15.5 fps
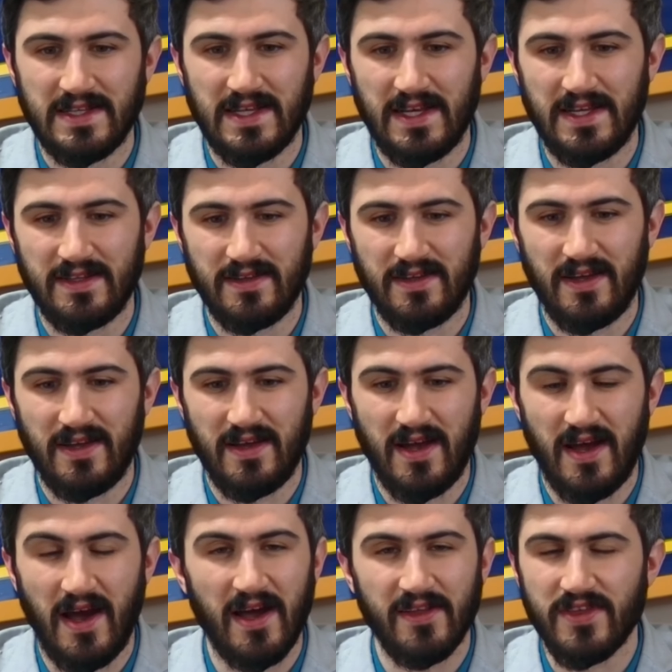I
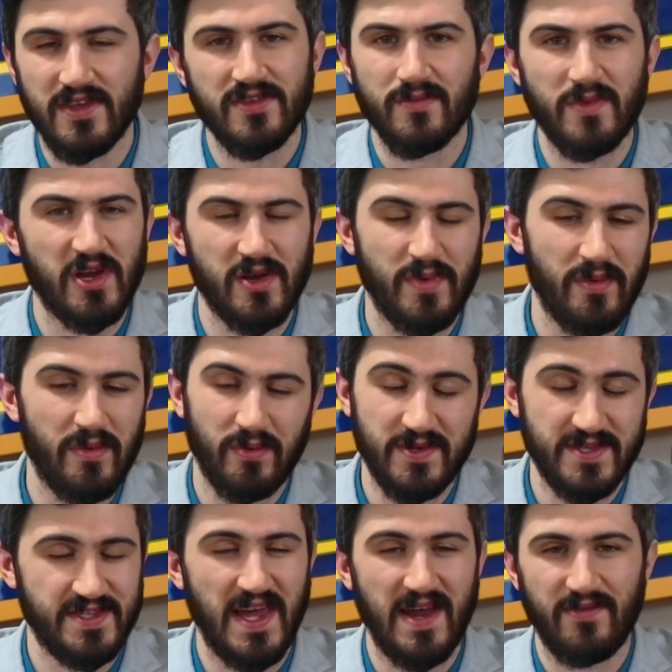think the American public
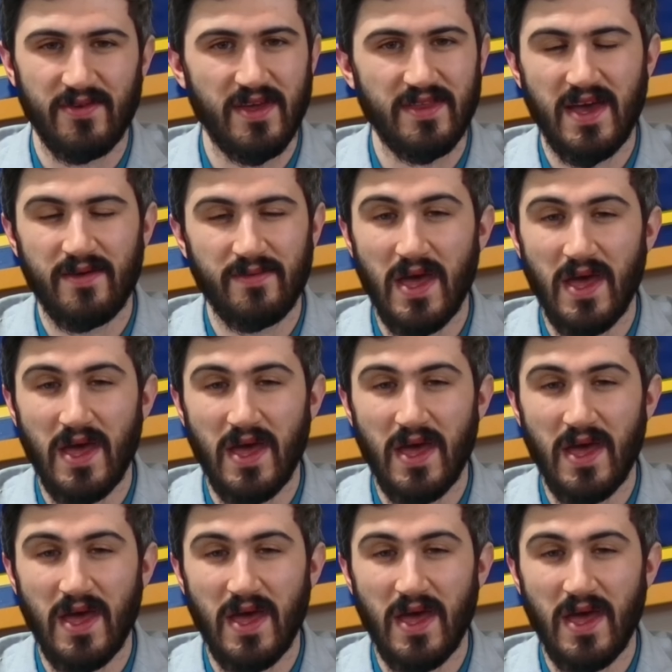wouldn't stand for that.